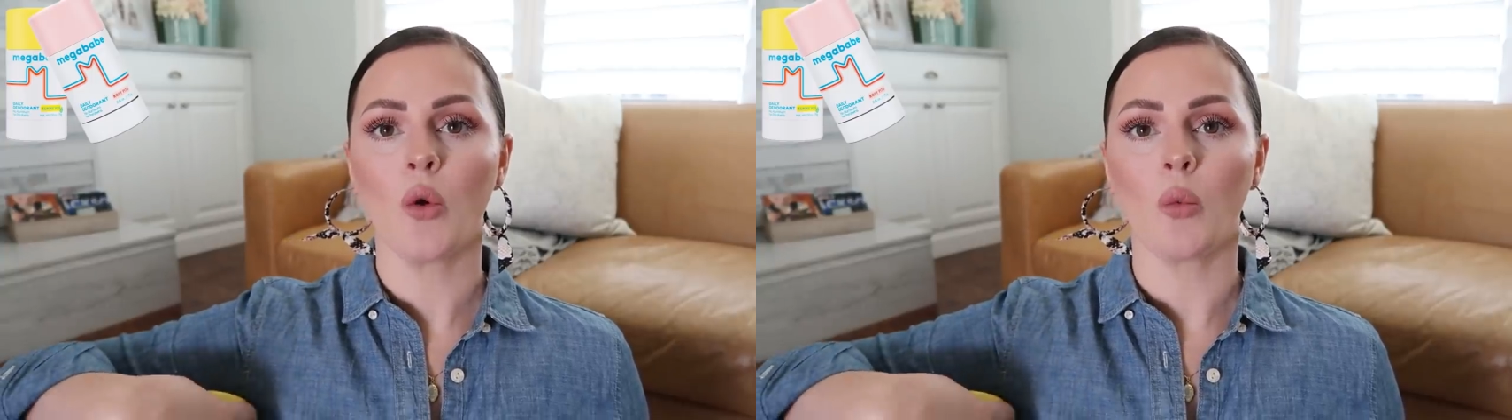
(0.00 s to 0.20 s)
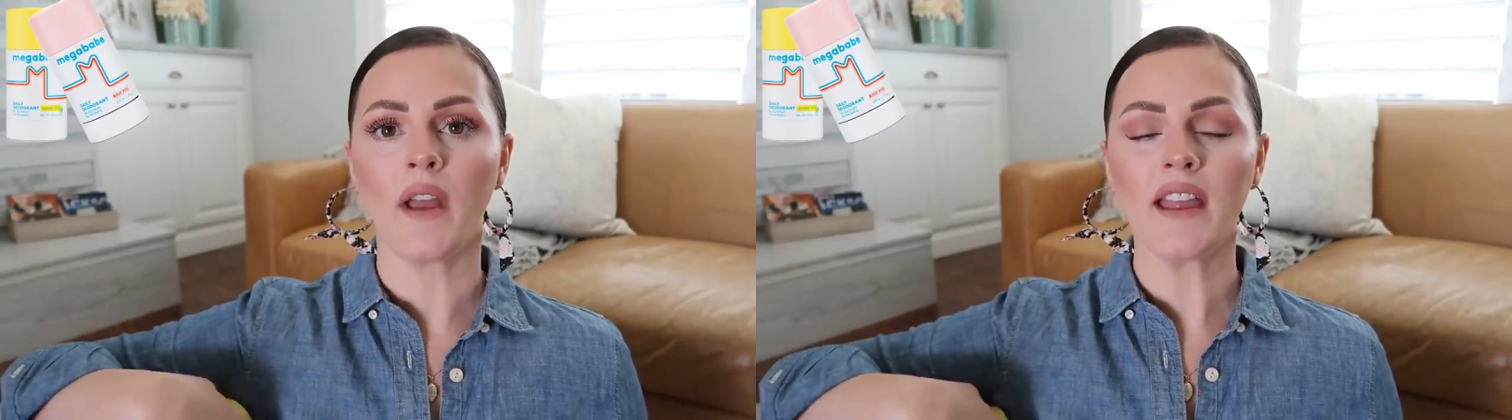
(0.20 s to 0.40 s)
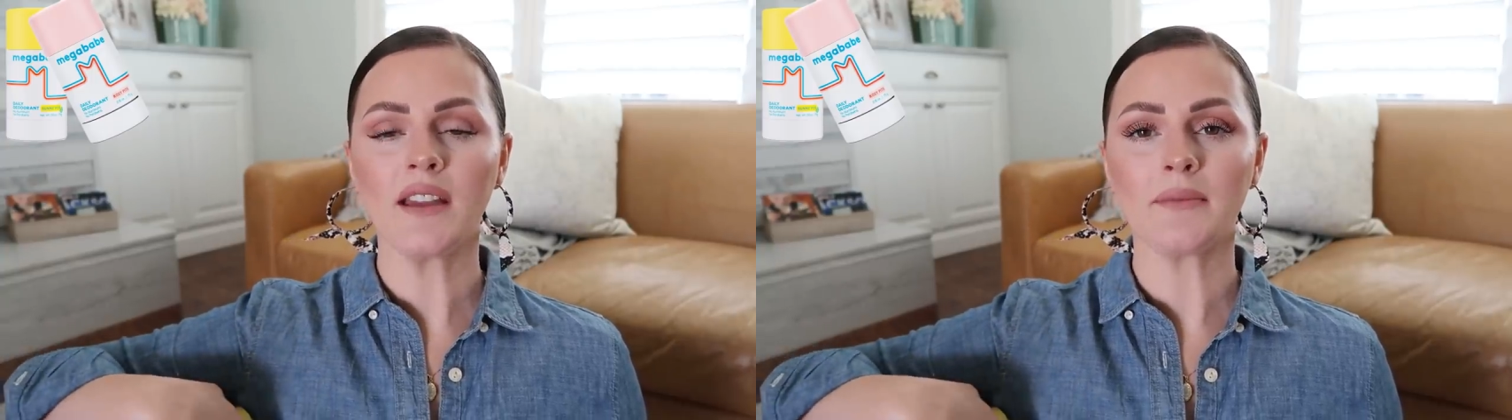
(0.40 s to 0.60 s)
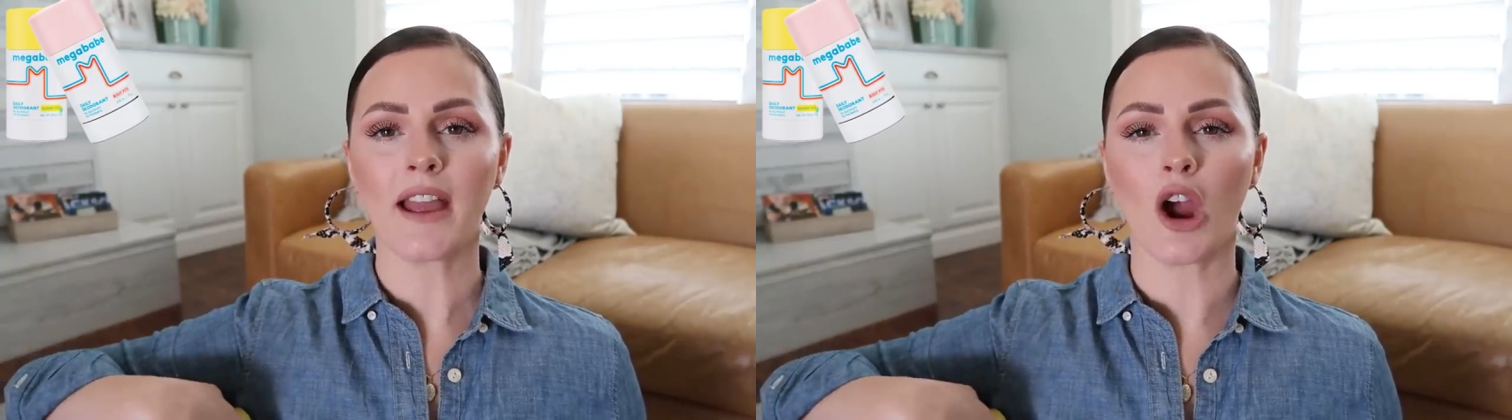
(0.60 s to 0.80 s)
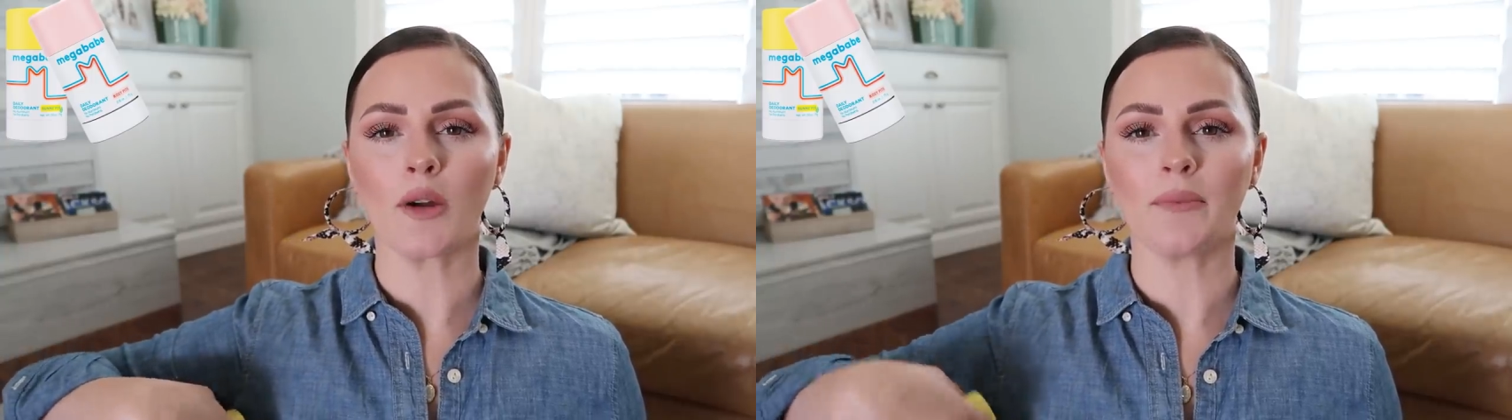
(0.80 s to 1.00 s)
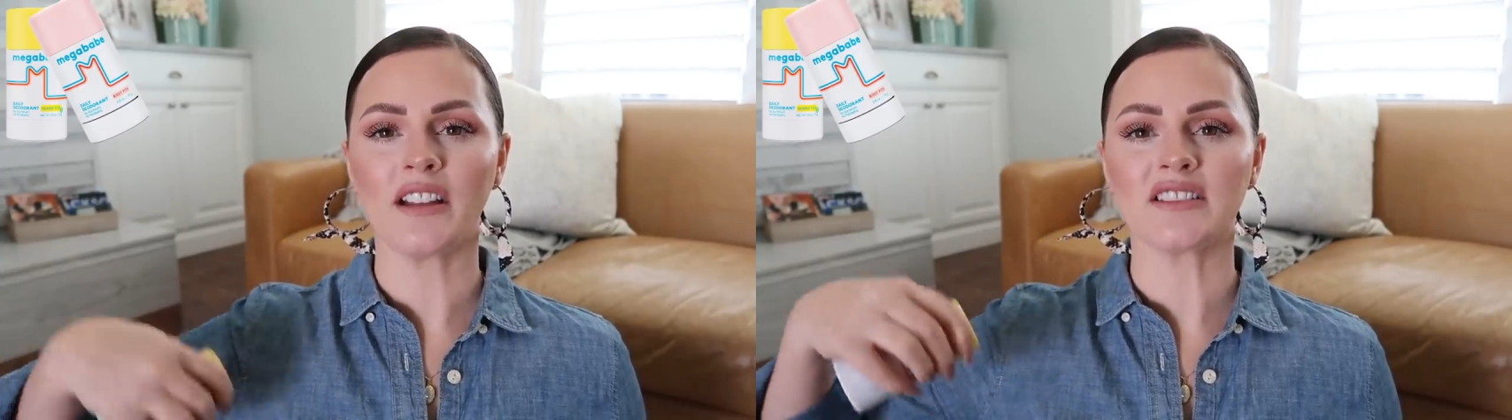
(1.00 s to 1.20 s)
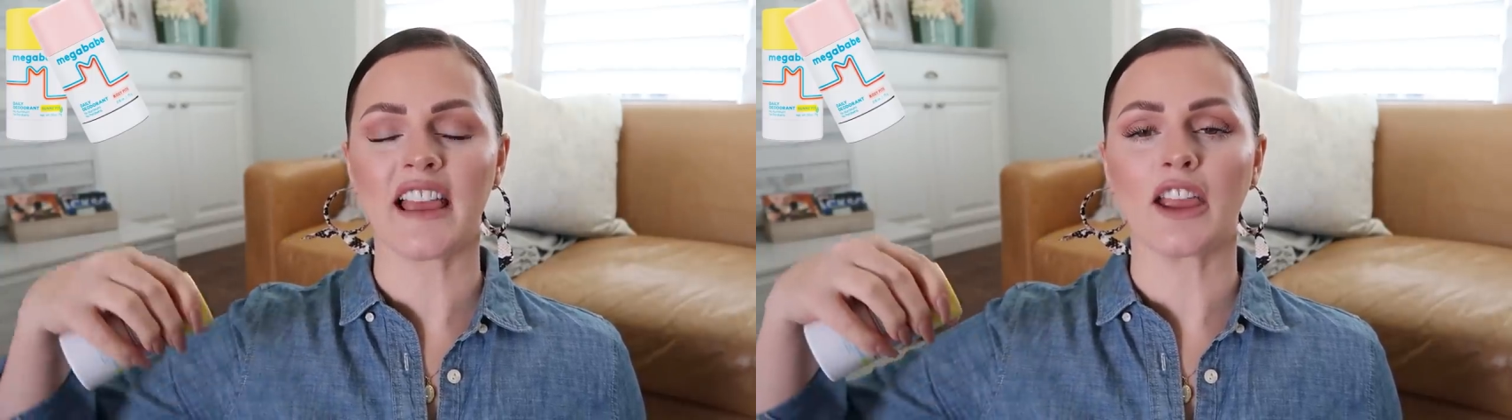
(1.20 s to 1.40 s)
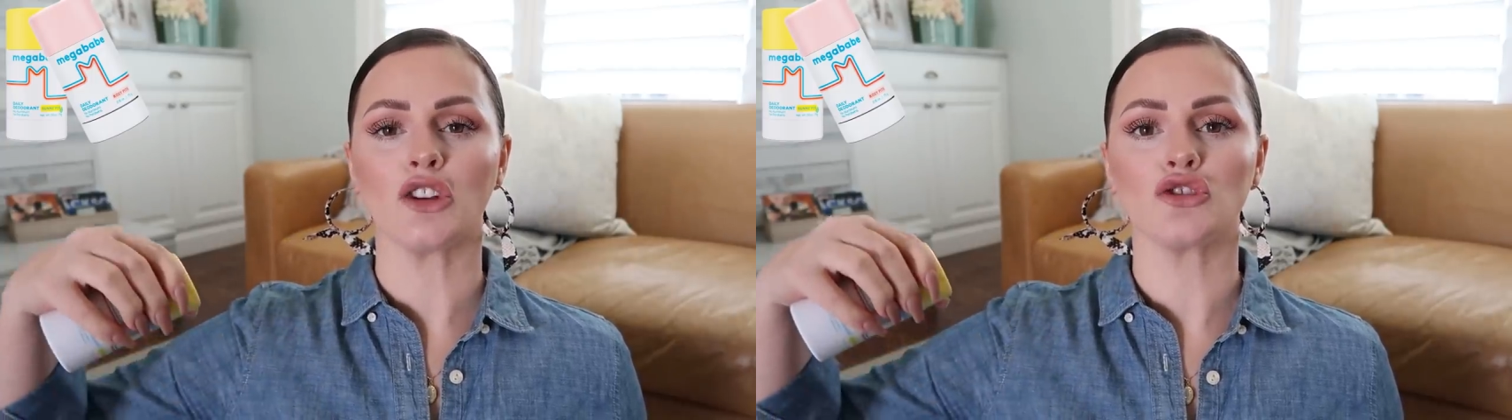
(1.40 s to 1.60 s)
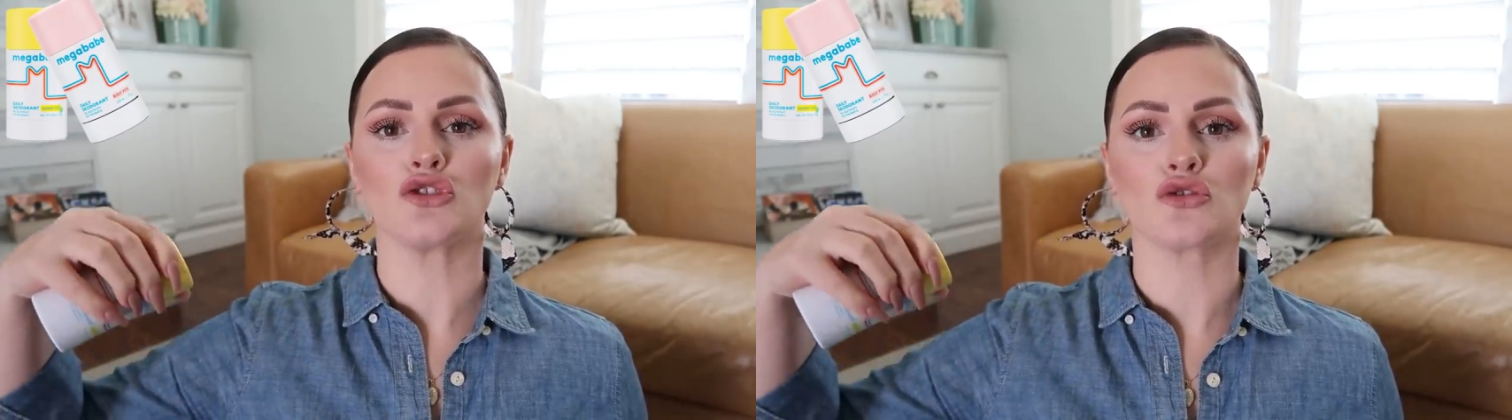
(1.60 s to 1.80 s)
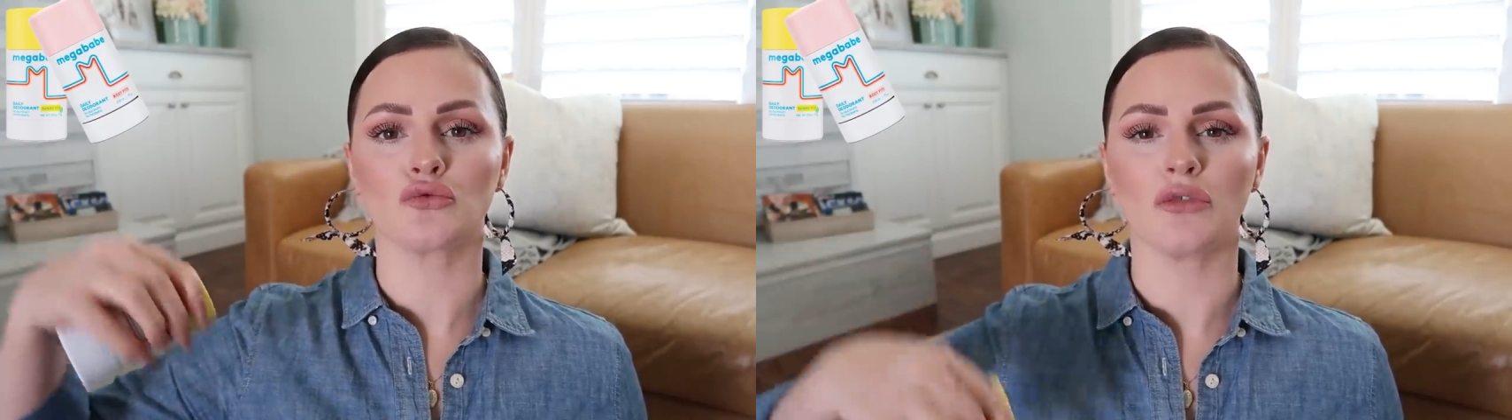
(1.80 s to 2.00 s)
went in my armpits like
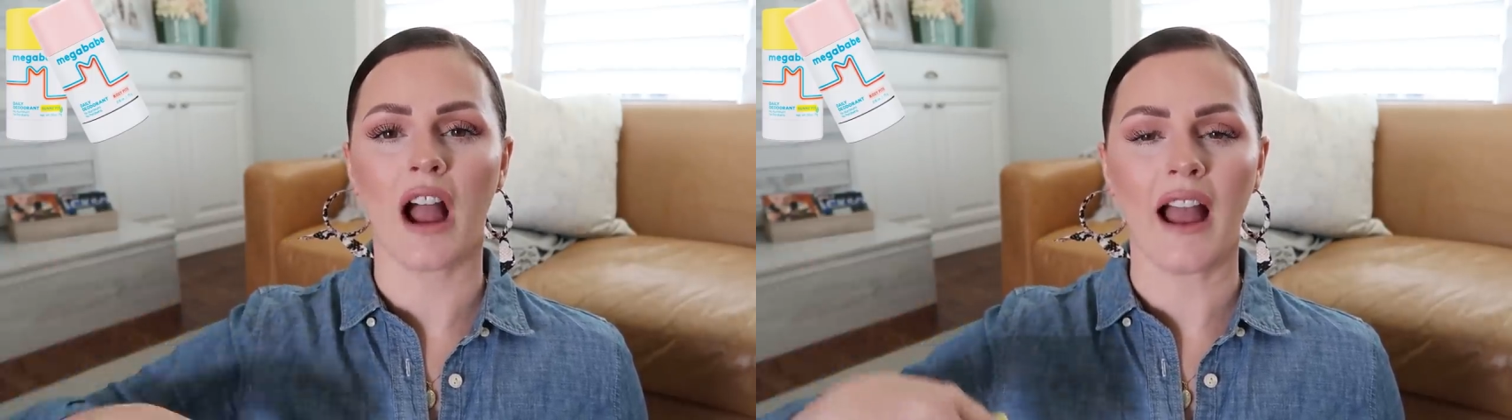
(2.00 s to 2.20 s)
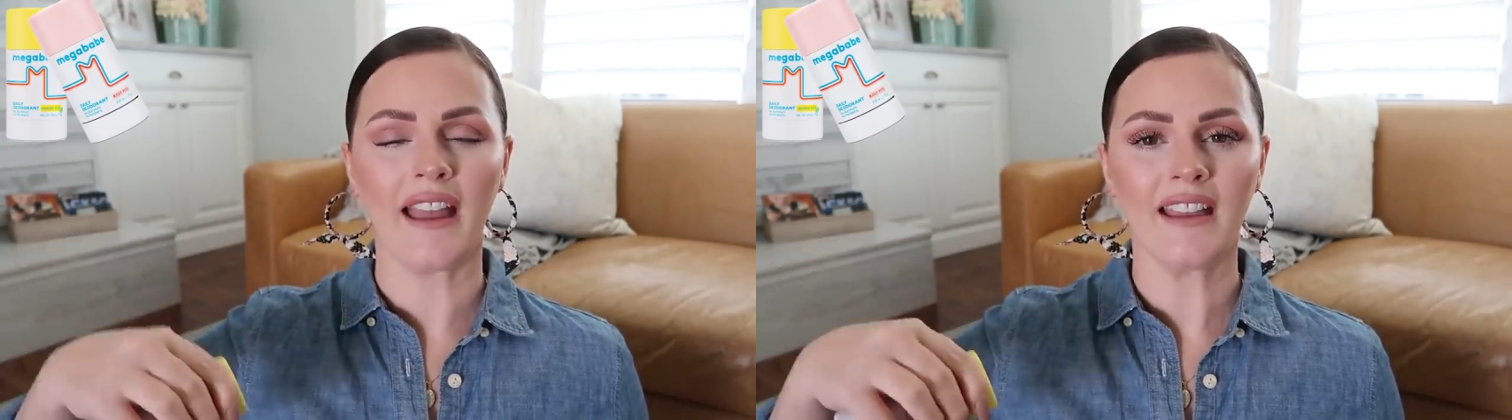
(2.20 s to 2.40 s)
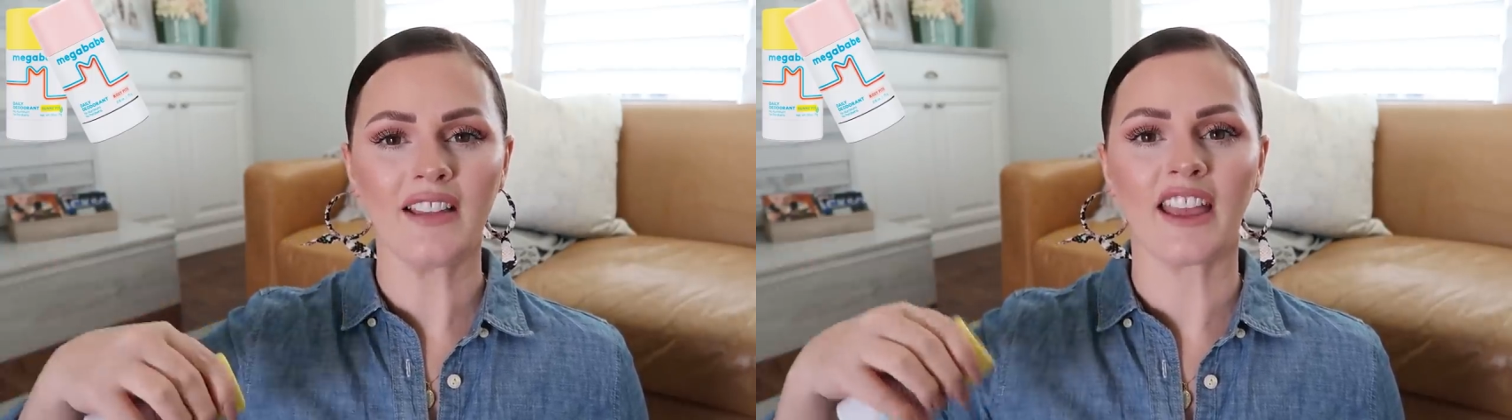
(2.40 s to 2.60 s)
dry,